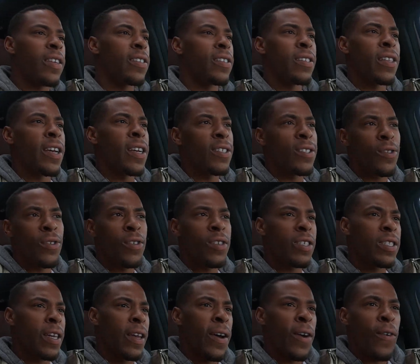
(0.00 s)
this thing's going to
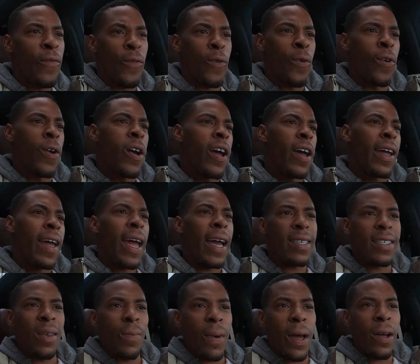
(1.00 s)
sell for
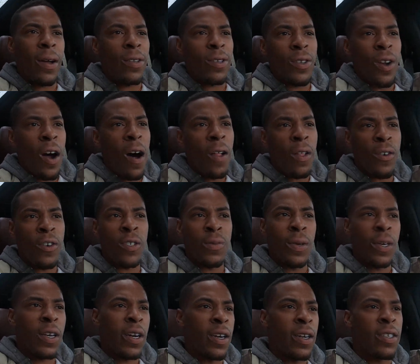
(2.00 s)
X amount of dollars
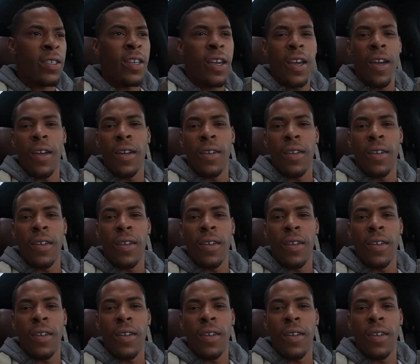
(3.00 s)
because